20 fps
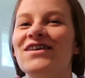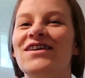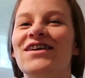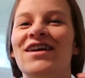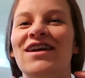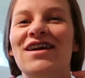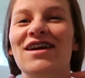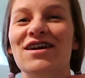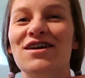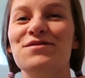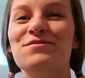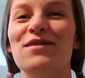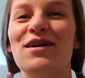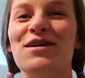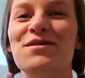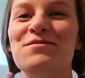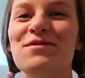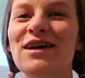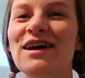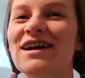here,
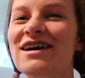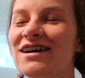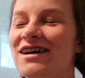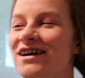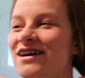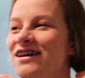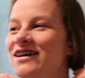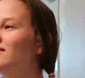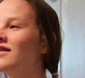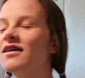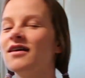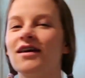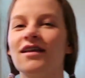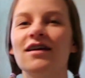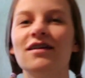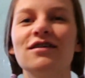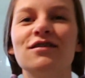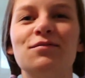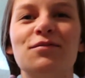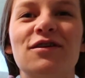maybe. Okay,
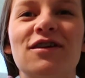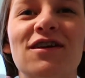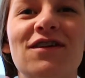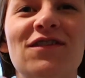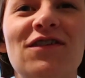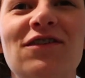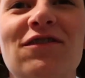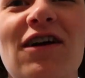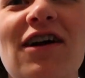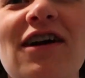that looks pretty even,